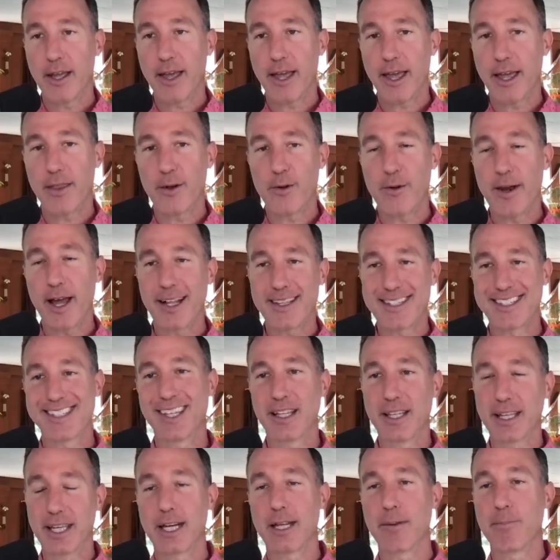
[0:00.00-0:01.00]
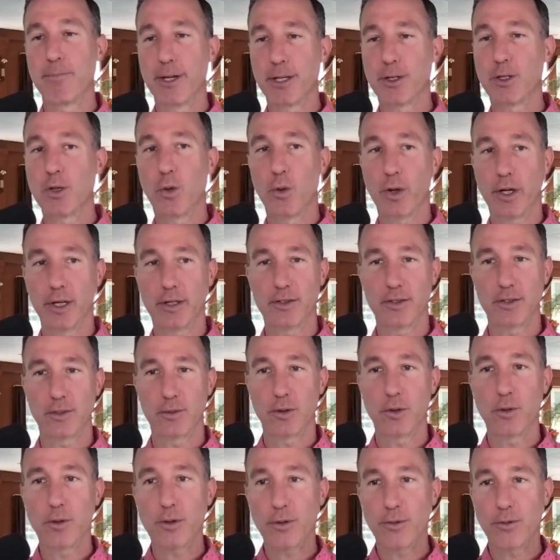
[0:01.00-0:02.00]
And they're not selling any Bitcoin. So
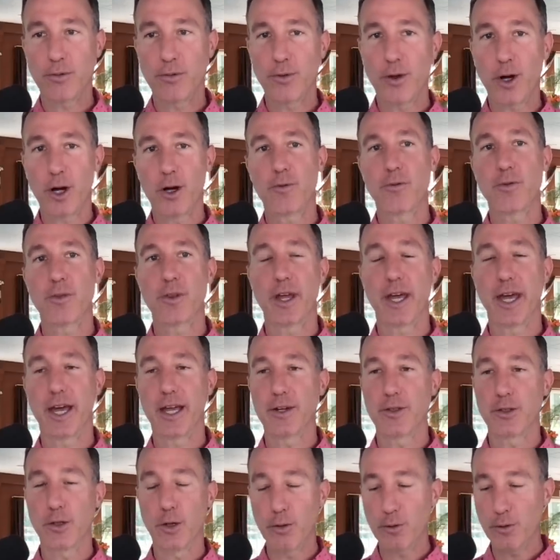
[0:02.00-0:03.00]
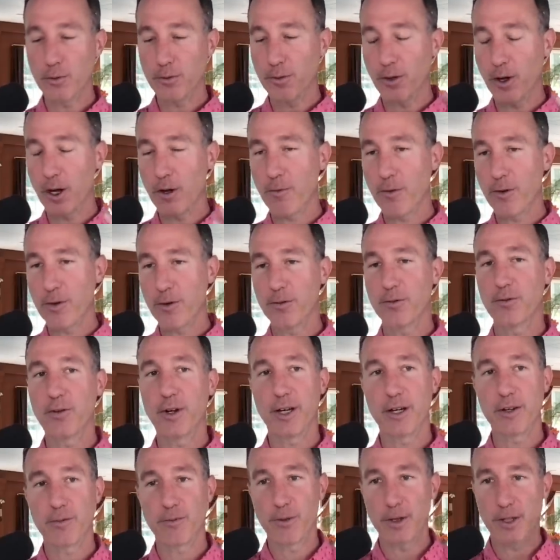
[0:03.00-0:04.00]
don't fall for that. Don't fall for the
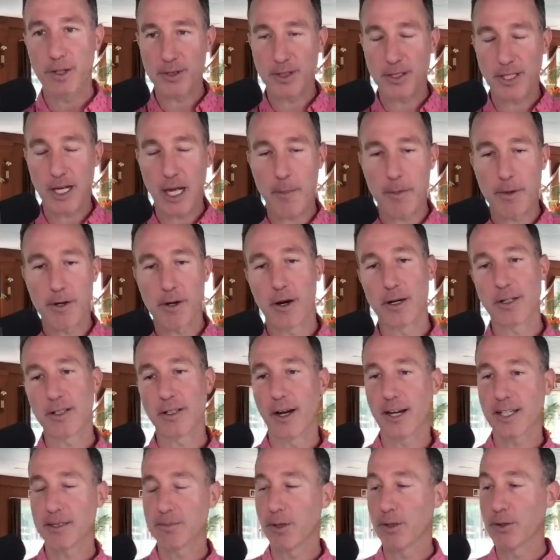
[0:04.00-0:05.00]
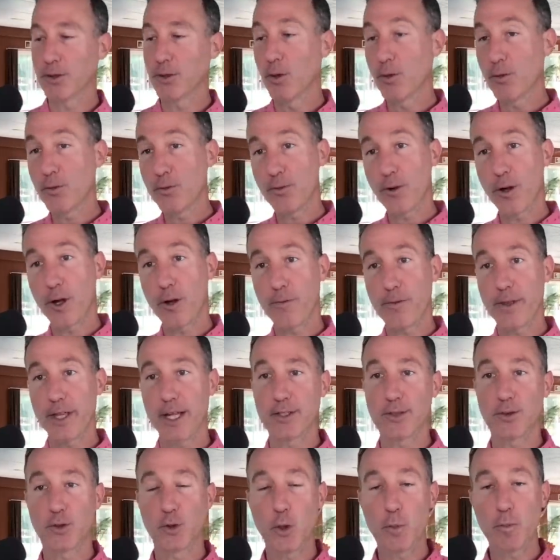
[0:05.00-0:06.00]
FUD of Scott Minerd talks about. Don't fall for
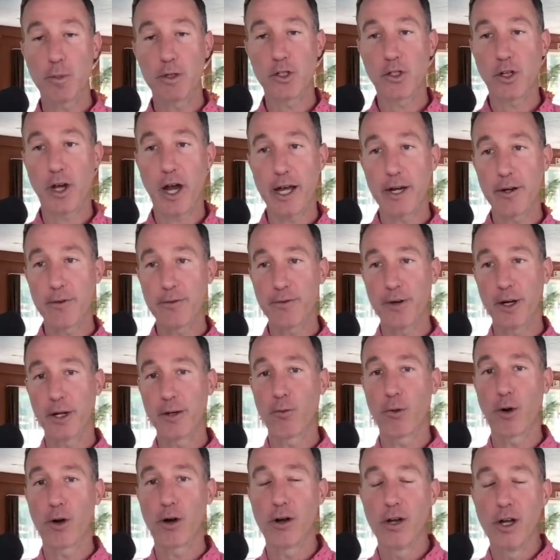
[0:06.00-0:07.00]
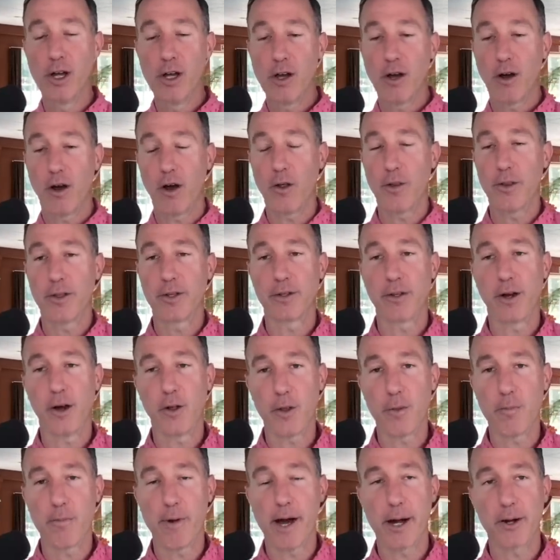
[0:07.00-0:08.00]
that stupid China FUD where all the
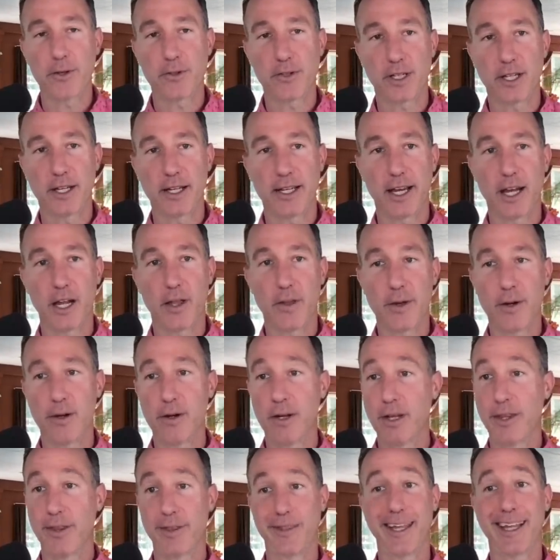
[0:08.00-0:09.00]
all the miners are getting out of there.